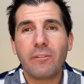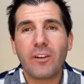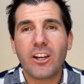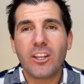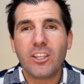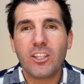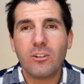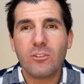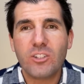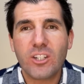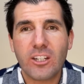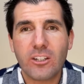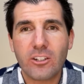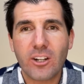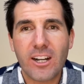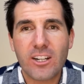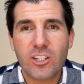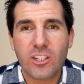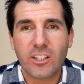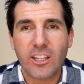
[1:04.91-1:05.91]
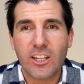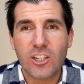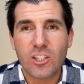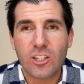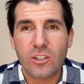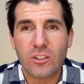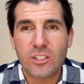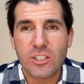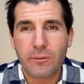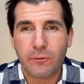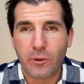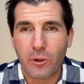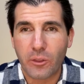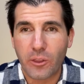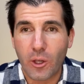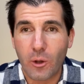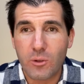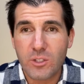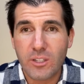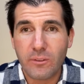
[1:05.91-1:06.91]
a huge congratulations for
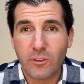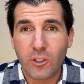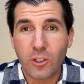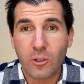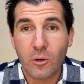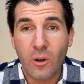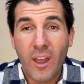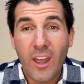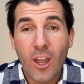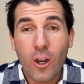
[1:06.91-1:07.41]
those of you